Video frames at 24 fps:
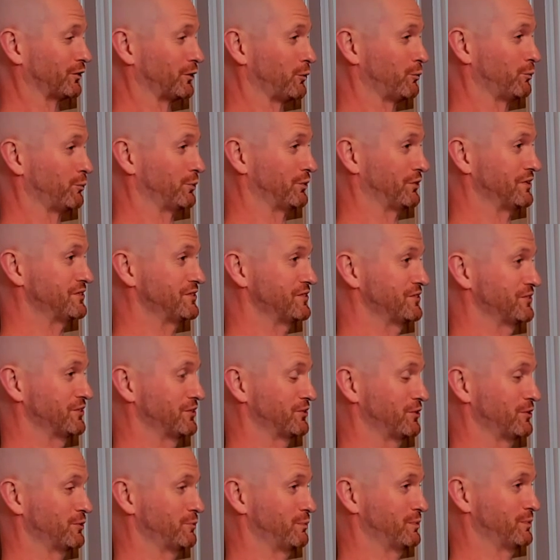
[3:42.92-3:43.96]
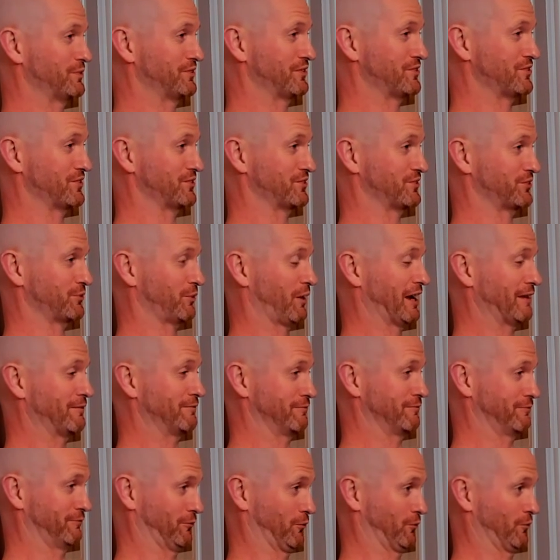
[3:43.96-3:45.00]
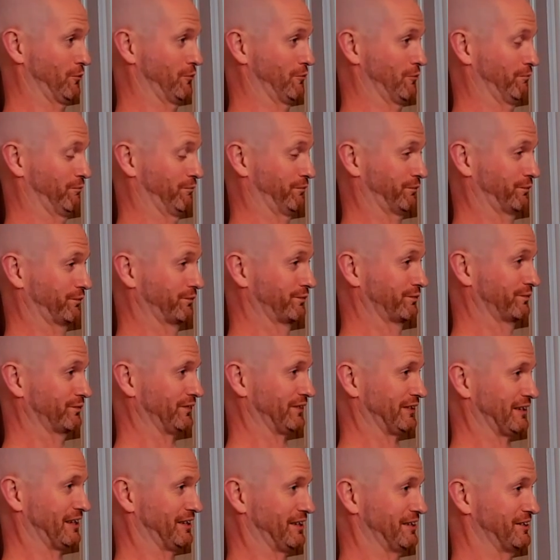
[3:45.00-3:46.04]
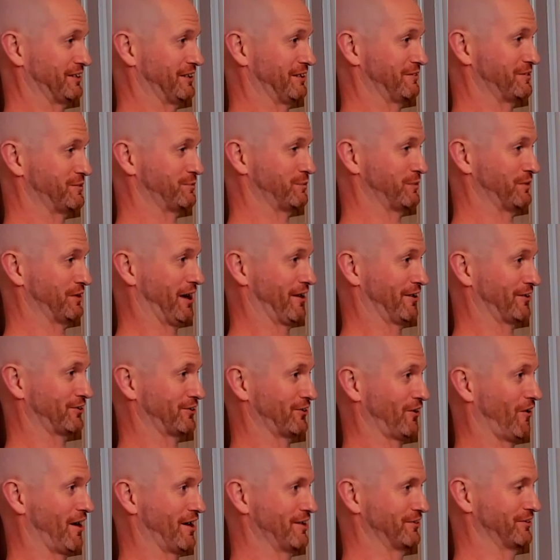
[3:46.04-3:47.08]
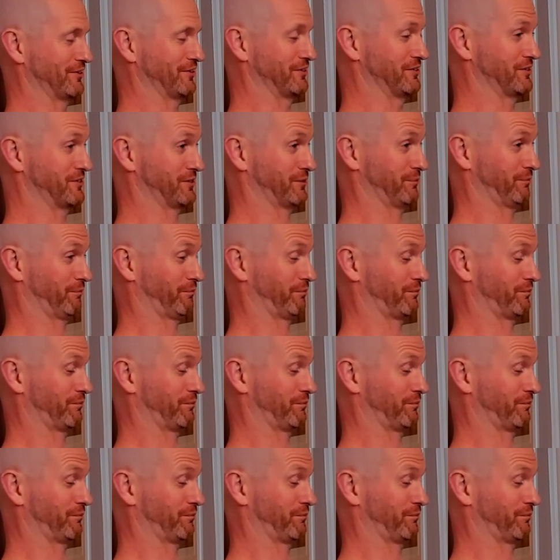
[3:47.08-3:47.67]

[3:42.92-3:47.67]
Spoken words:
But this is a good position to aim for, and it gives me that guidance.